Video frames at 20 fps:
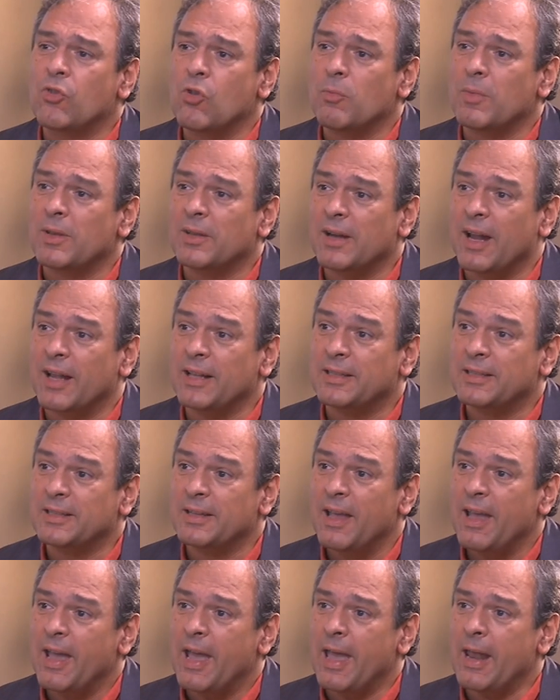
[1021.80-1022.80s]
human rights,
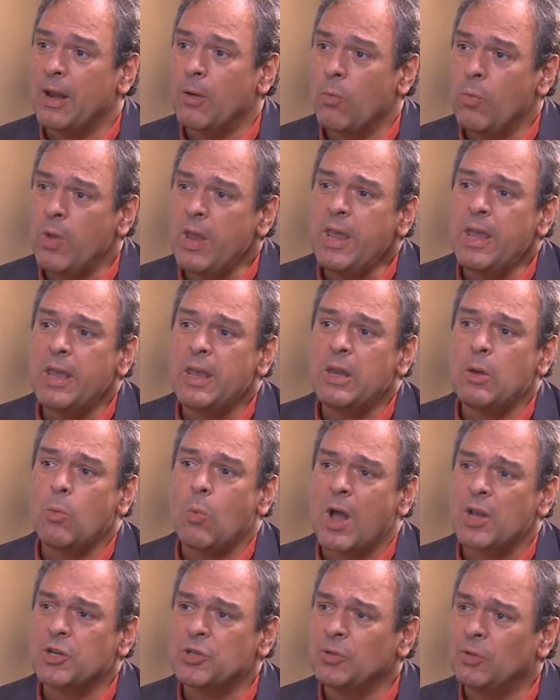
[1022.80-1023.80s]
and we in
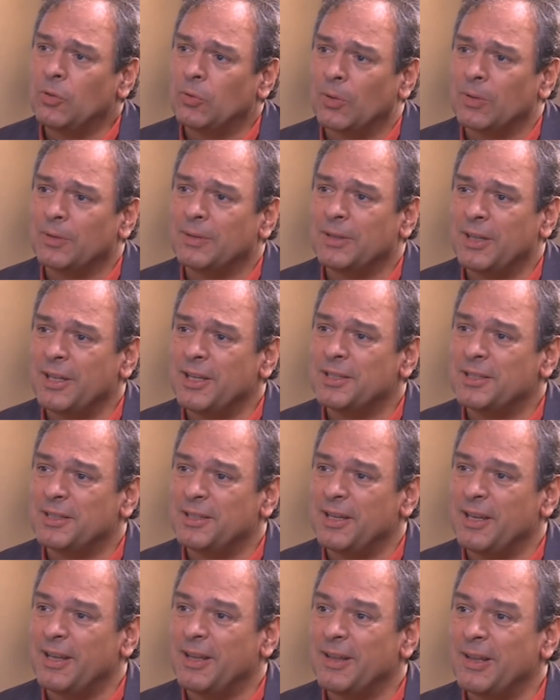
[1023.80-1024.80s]
Washington, D
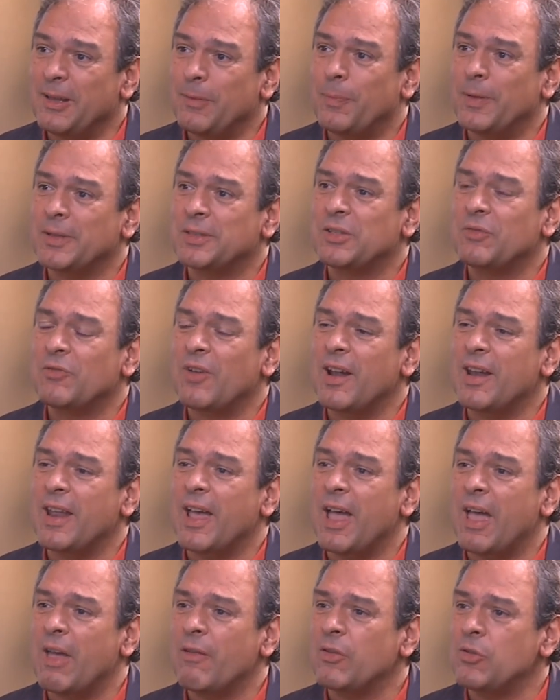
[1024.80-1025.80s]
C, in Pennsylvania
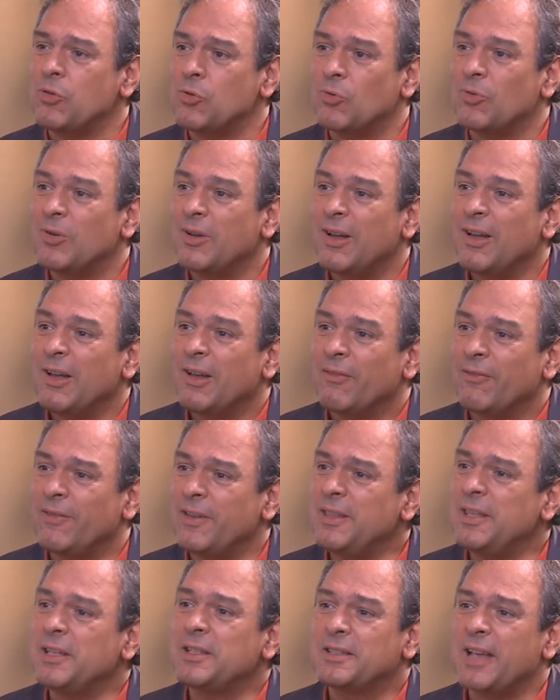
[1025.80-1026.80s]
Avenue, we
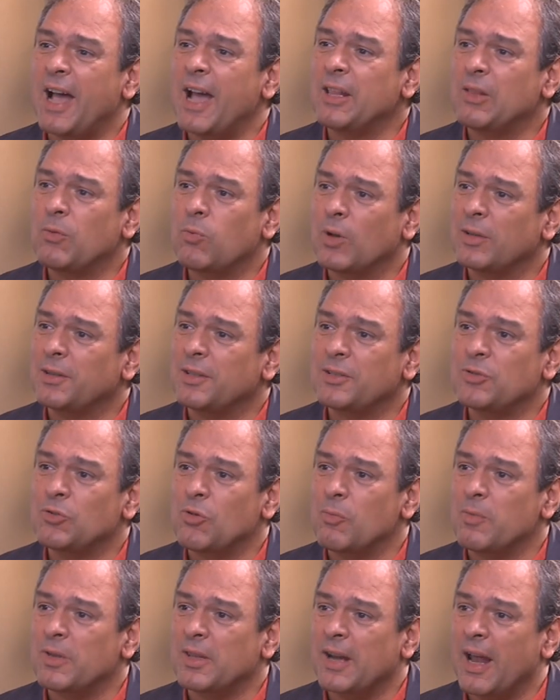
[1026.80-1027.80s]
decide what is
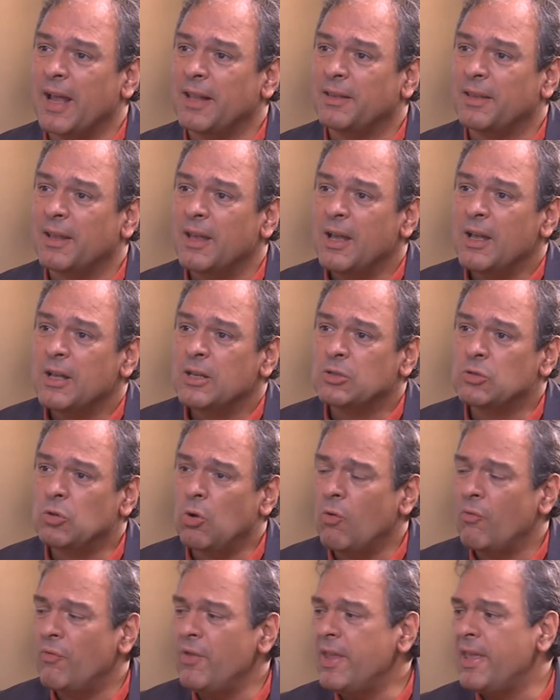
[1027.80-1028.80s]
human right. So
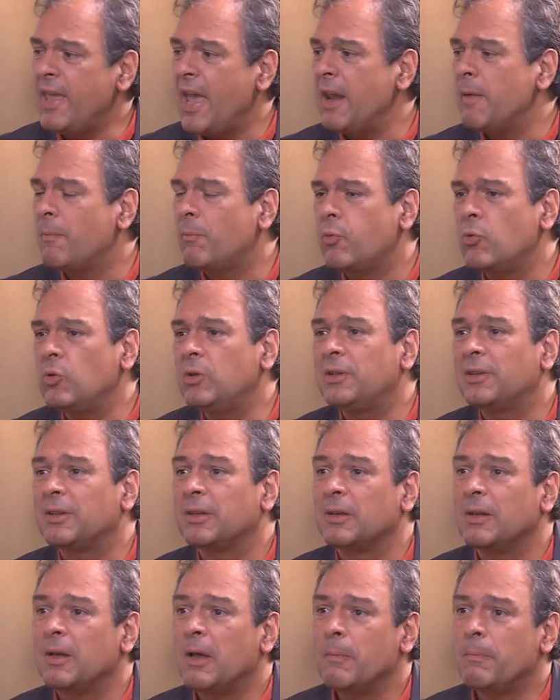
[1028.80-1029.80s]
we can put
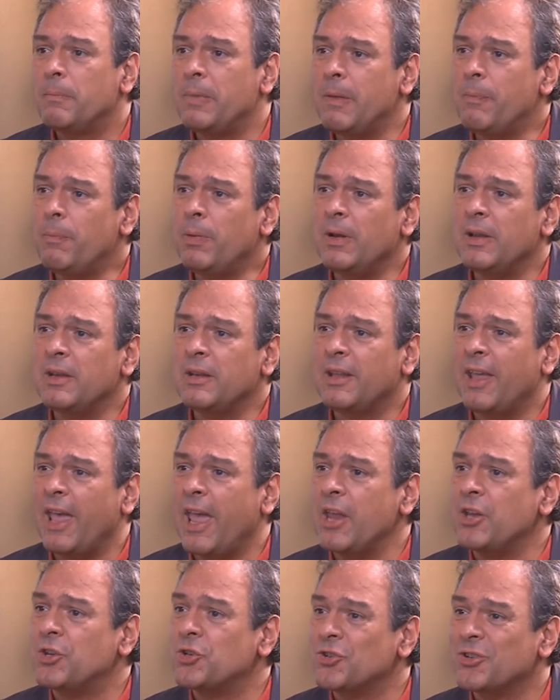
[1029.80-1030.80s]
people in
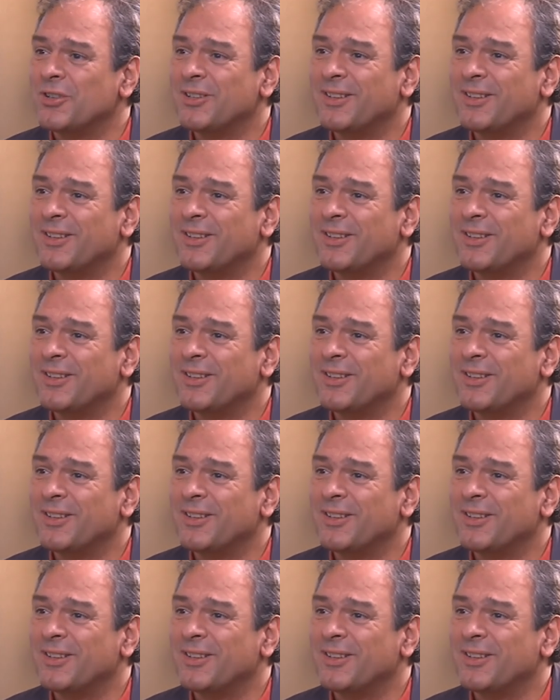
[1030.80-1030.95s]
cage.